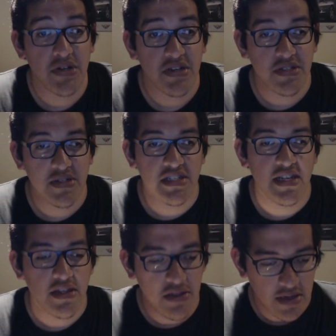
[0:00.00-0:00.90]
so let's take
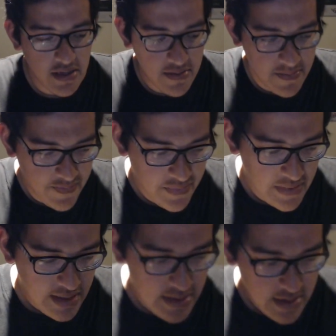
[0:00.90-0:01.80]
a look.
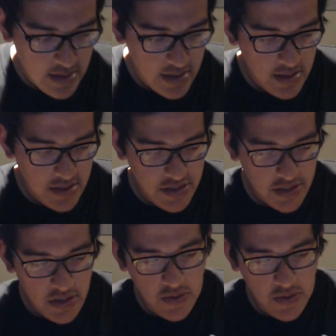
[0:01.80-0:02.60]
So,